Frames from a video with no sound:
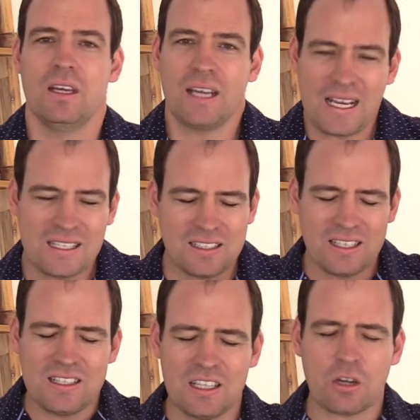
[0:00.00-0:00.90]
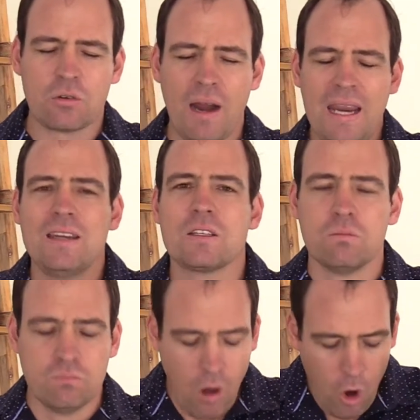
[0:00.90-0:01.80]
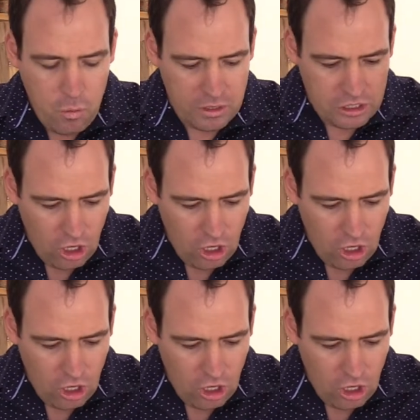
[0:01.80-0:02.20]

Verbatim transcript: Guys, this is the greatest moment